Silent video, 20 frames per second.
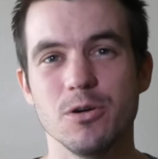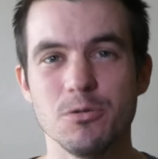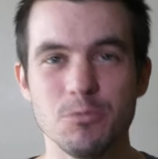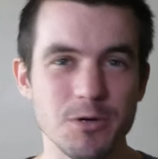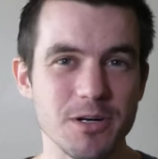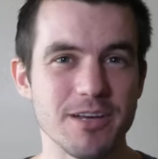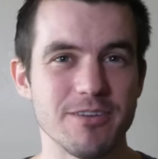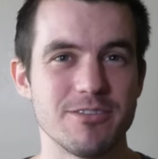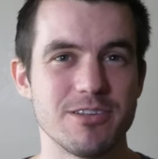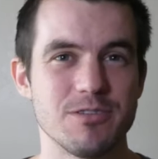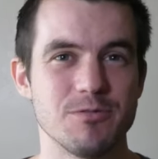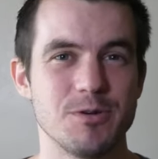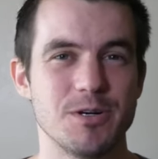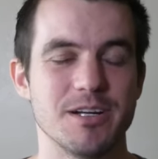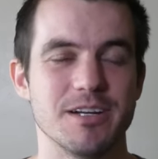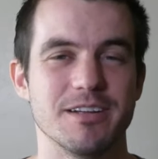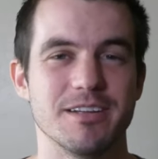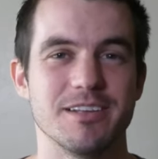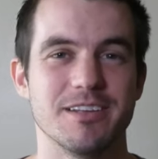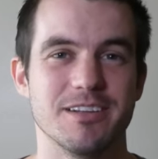or whatever you
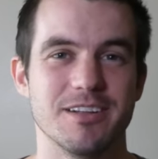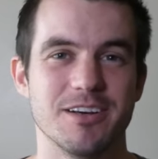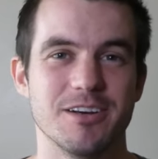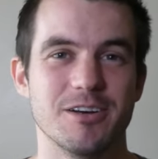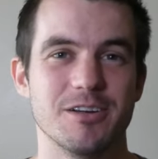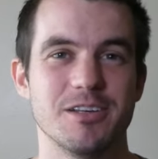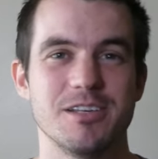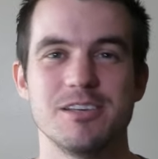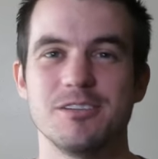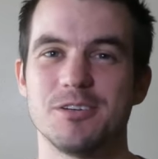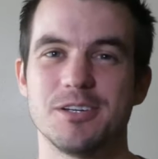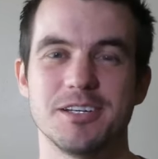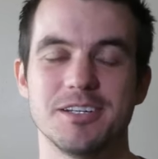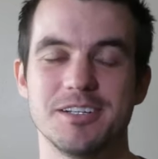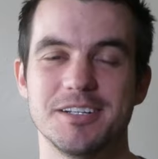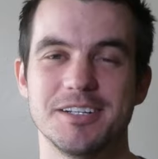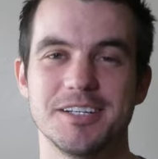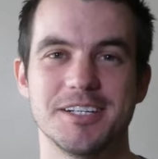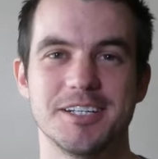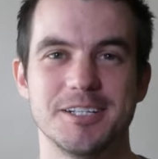want, you know? You
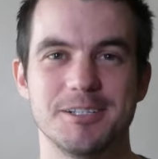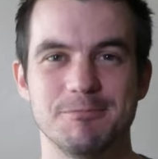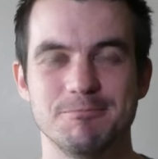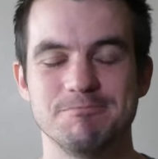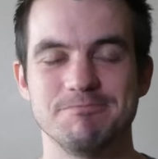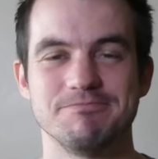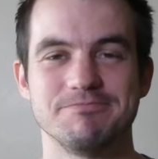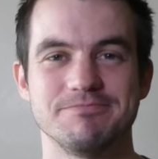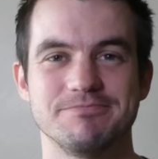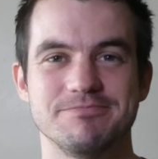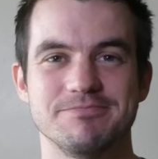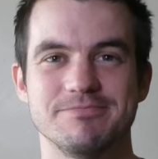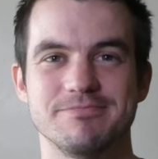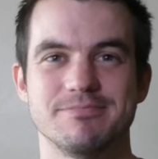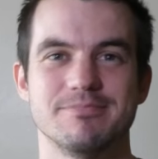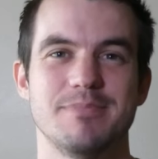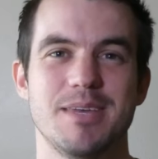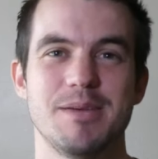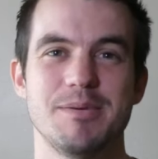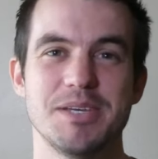could,
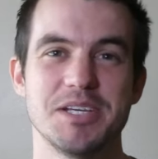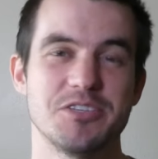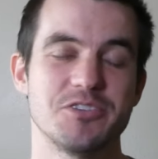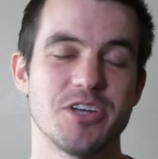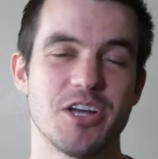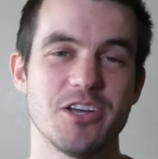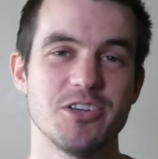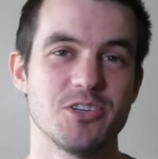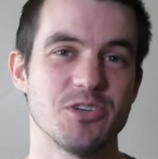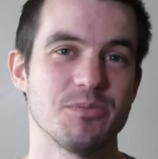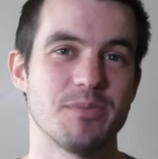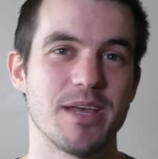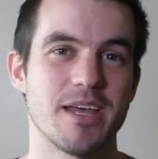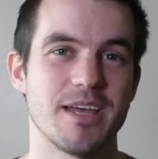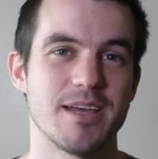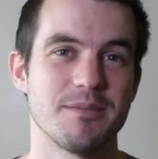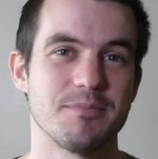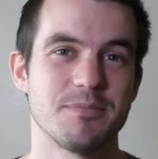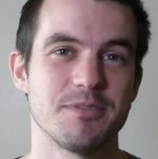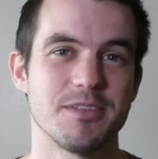maybe a treasure
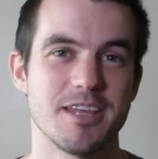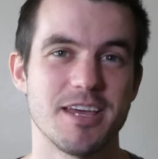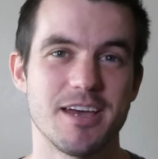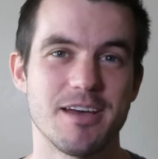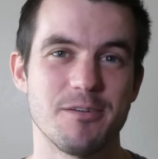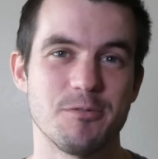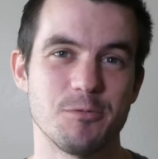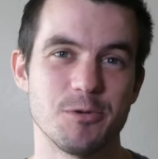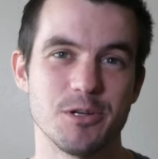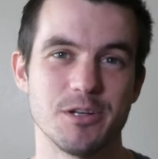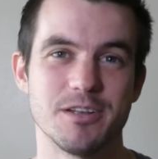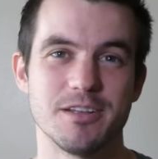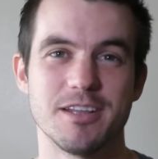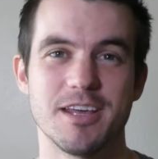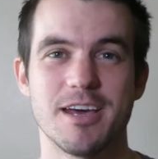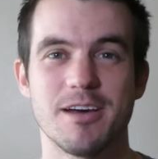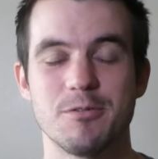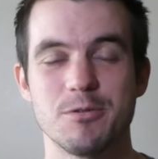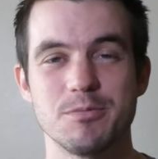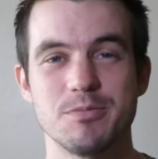map, that would
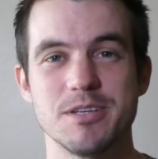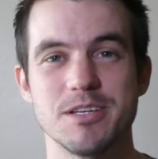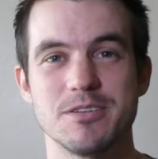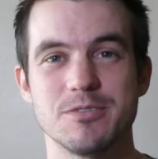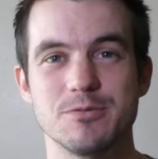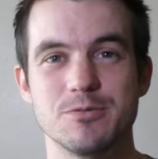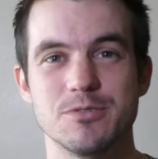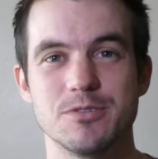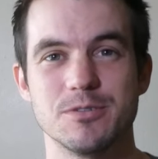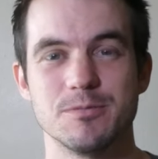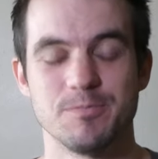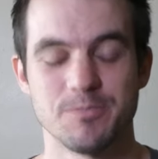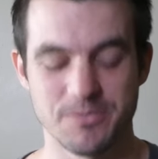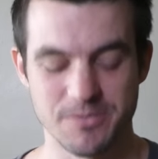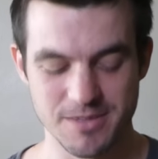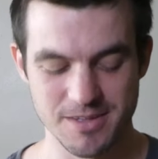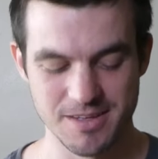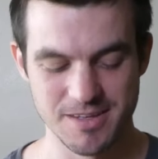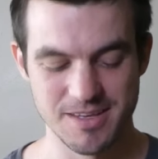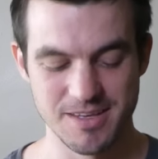be cool.
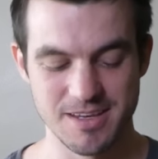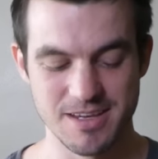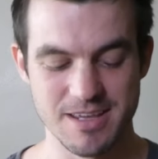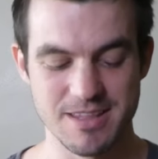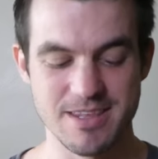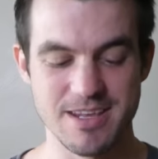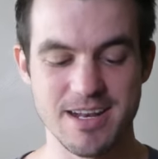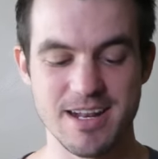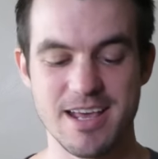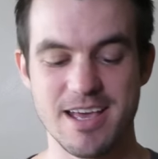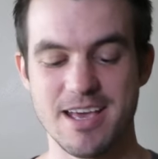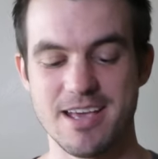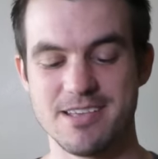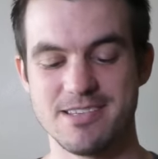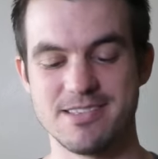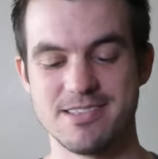And then it